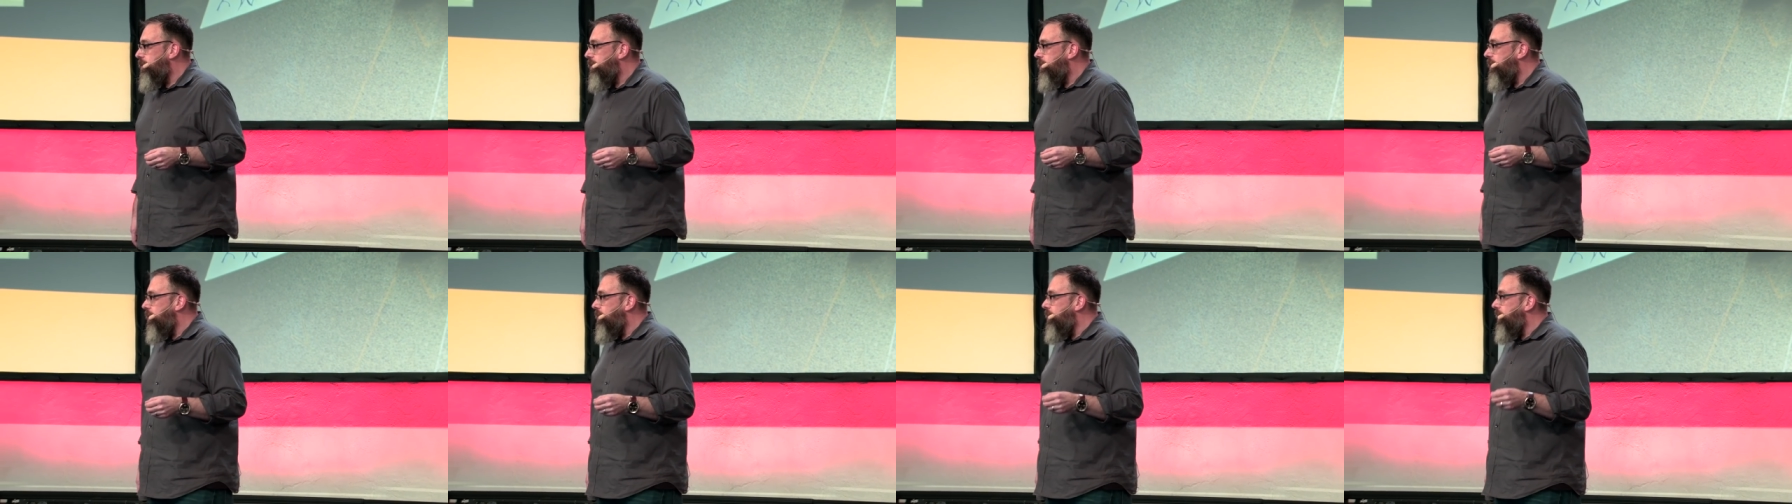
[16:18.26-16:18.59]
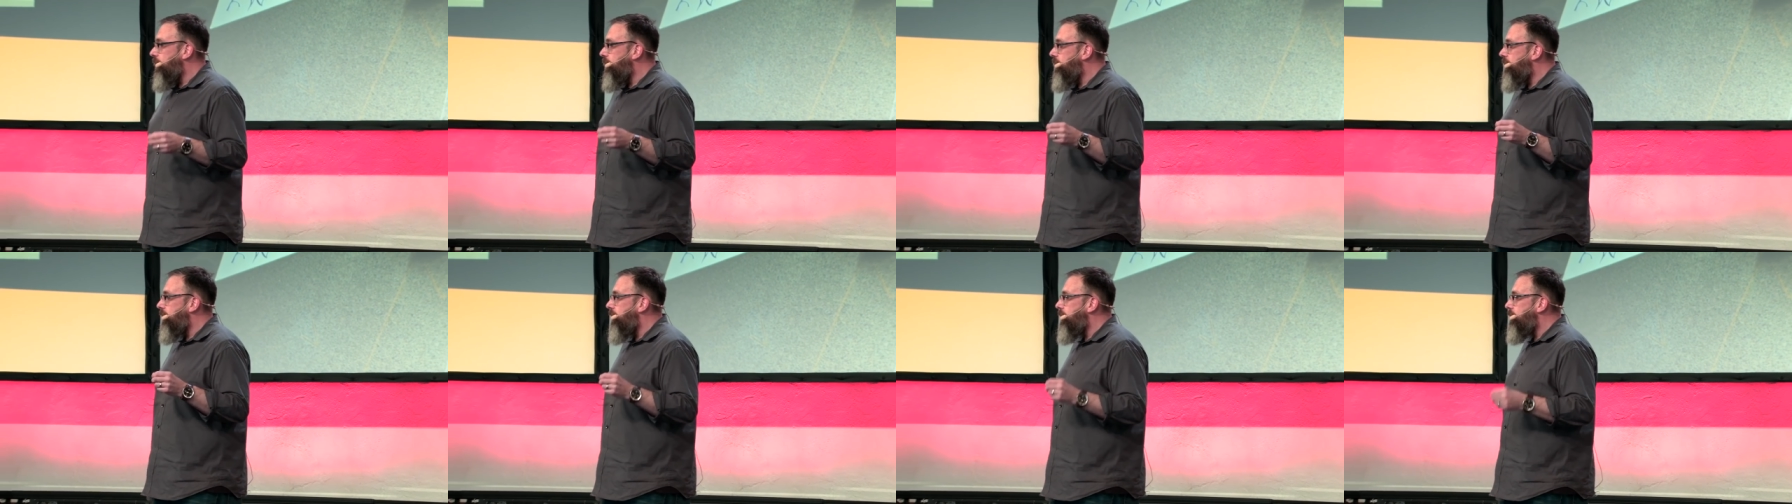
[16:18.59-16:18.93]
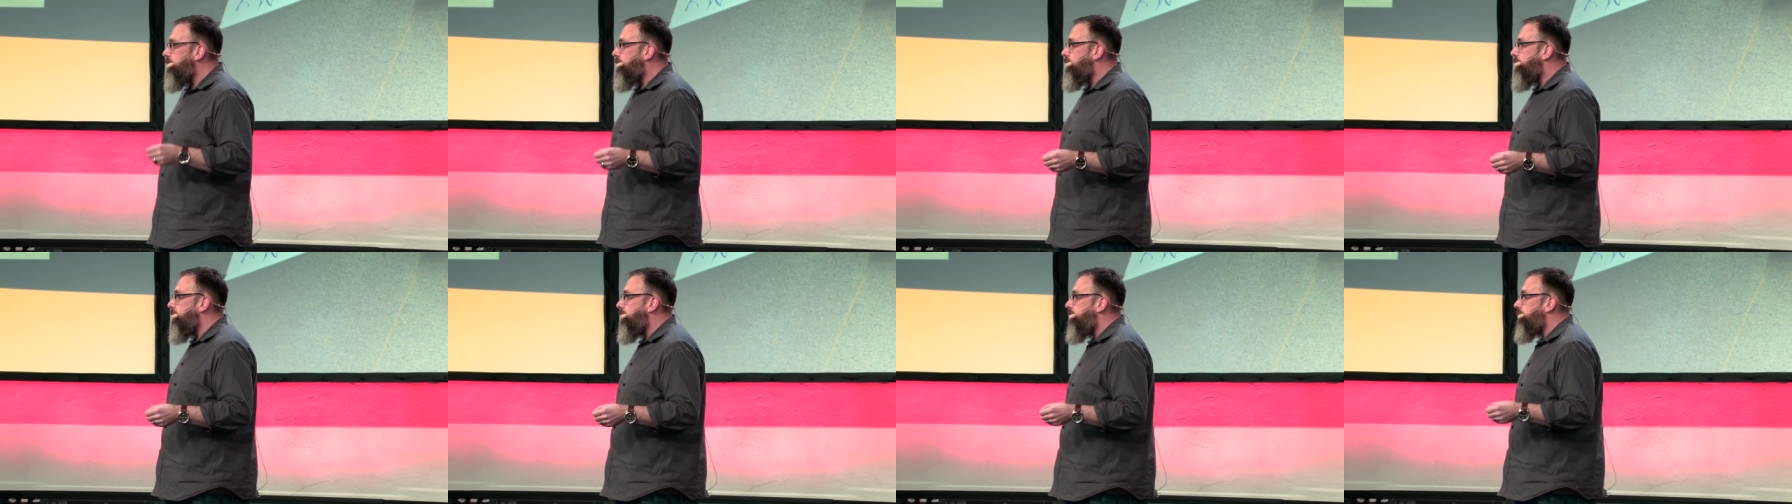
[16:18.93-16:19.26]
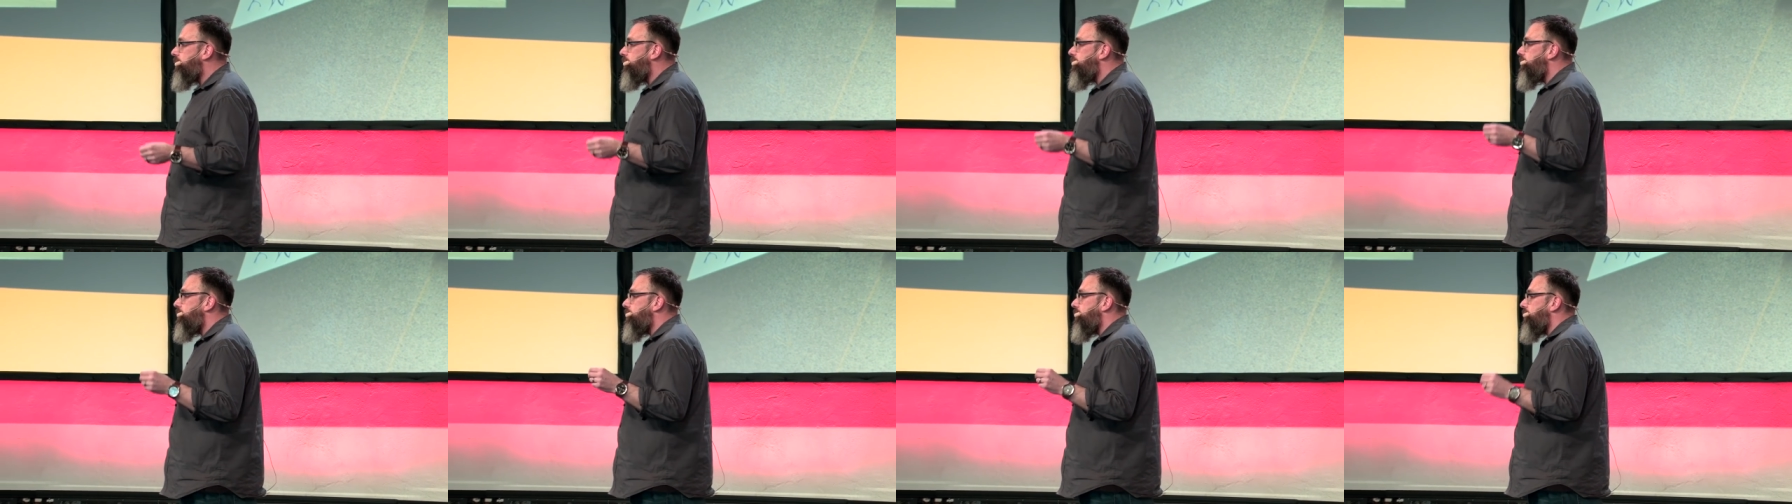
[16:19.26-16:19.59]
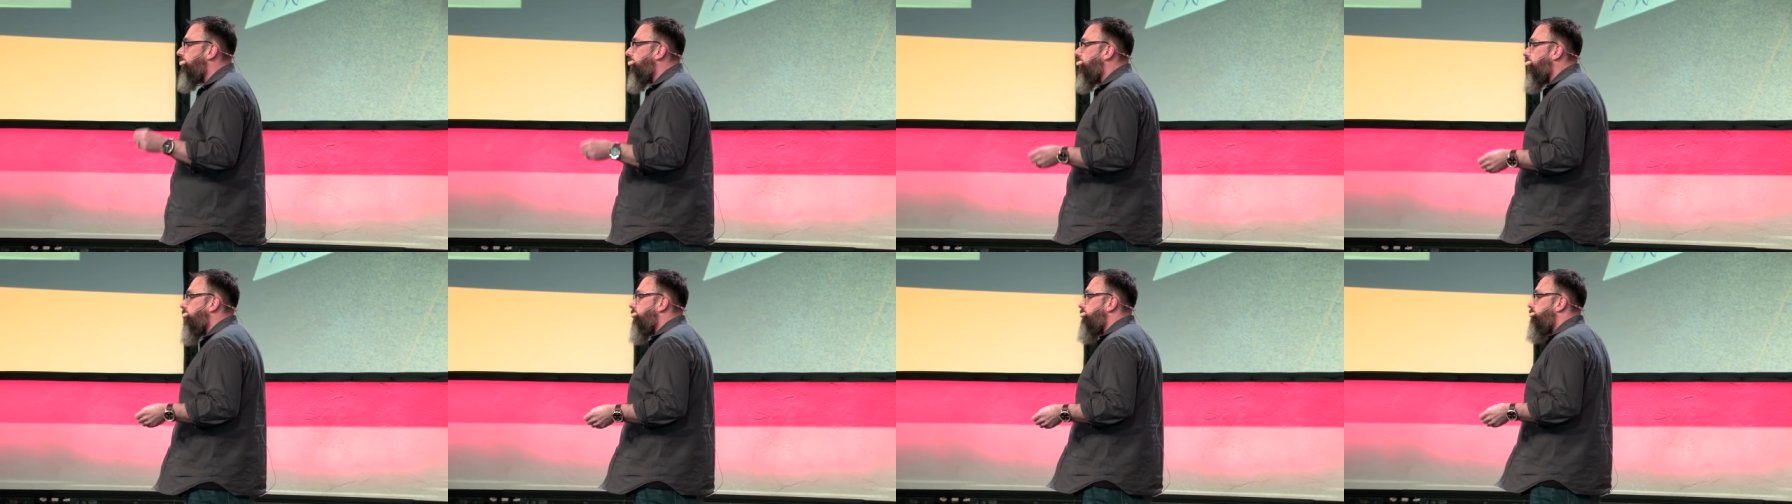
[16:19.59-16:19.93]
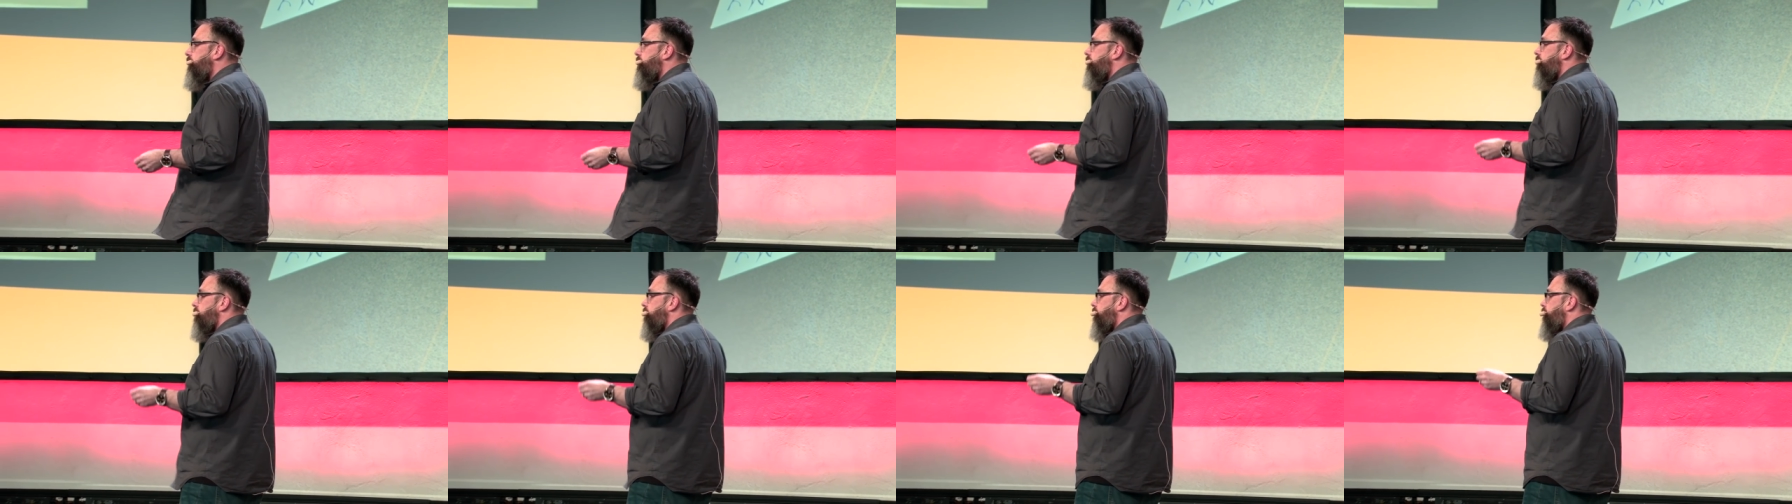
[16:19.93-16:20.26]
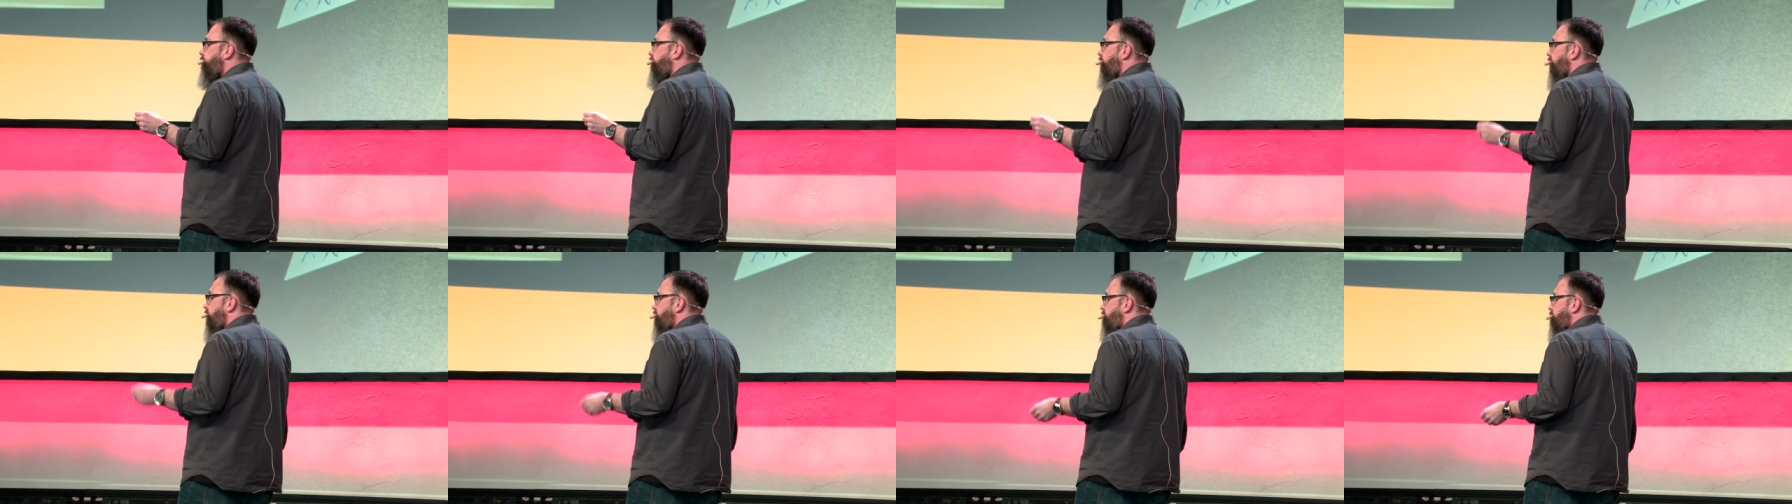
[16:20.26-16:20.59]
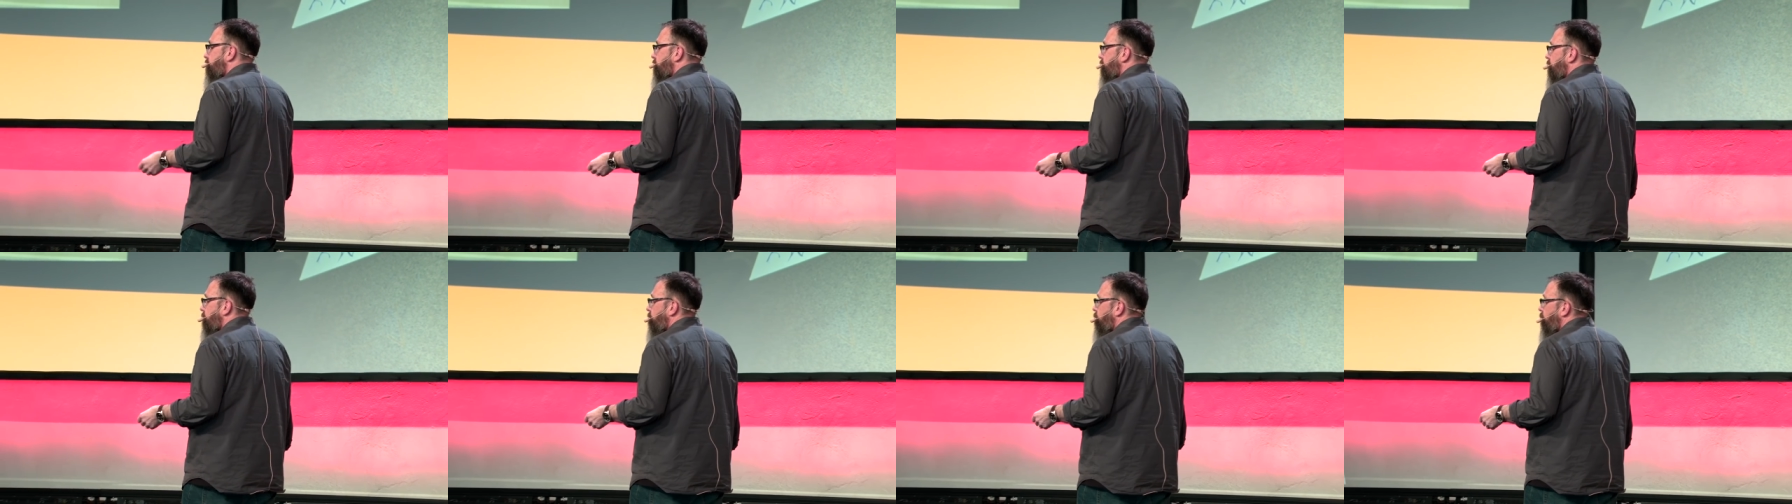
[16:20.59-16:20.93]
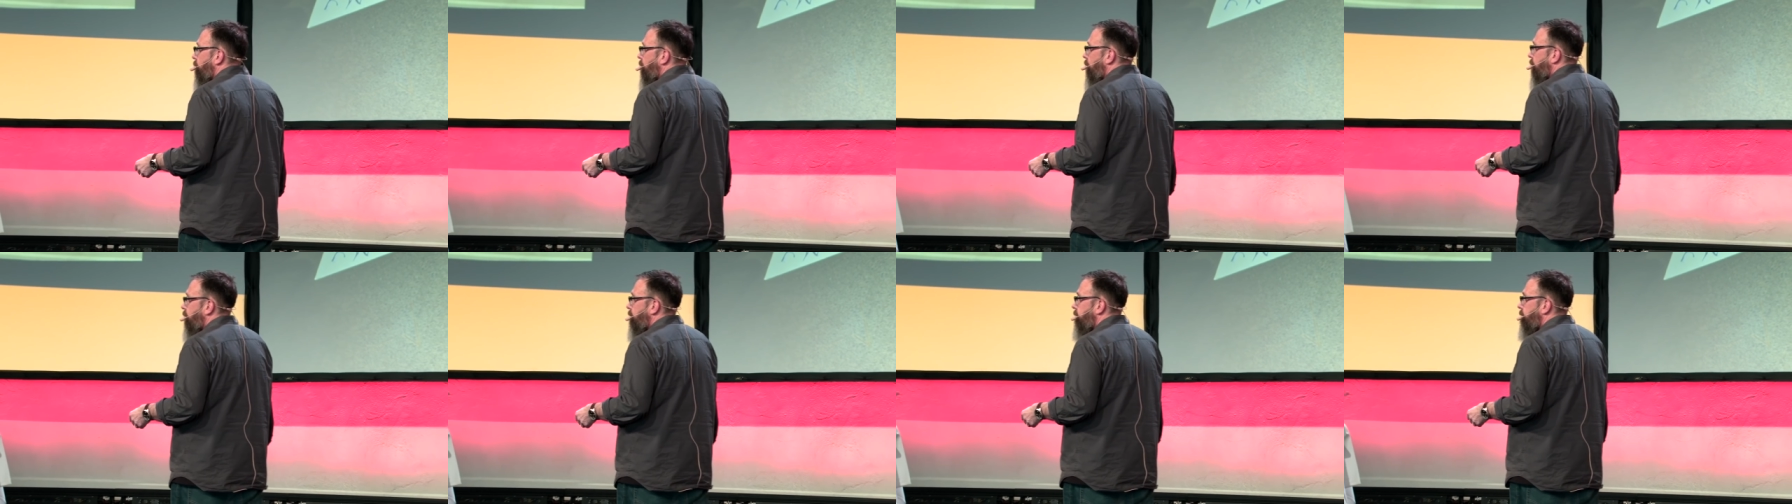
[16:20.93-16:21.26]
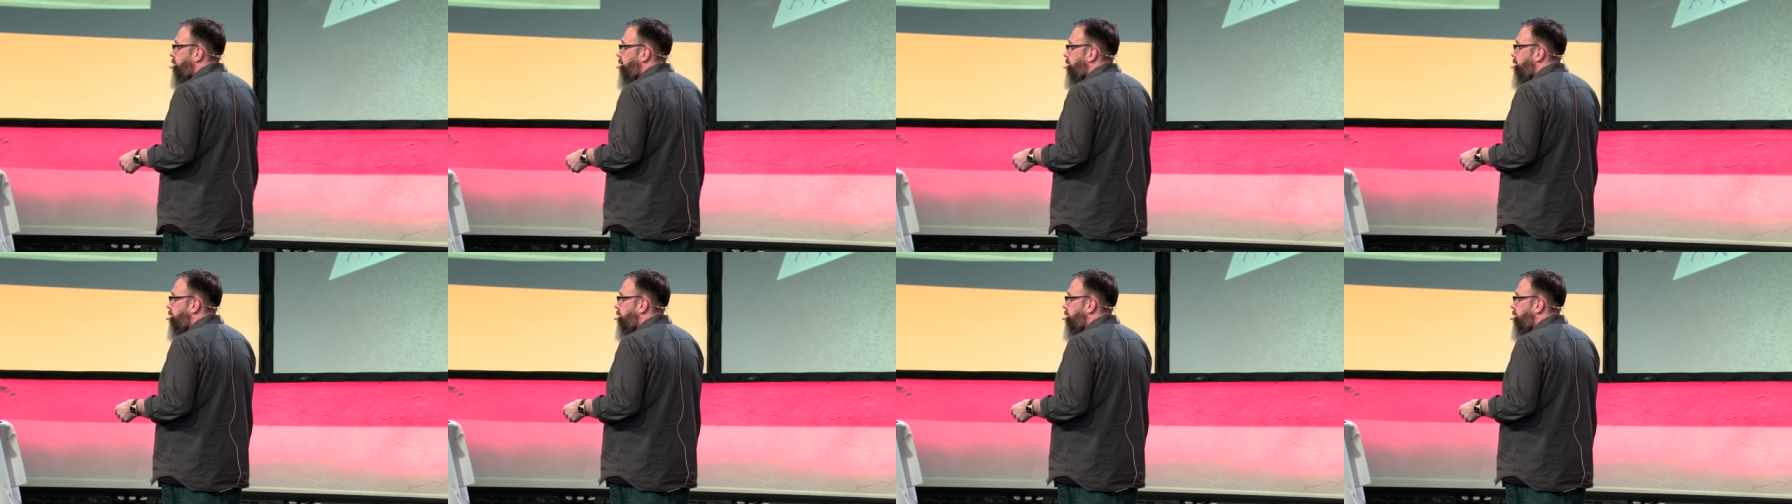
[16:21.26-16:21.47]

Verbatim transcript: So a system designed to fuck someone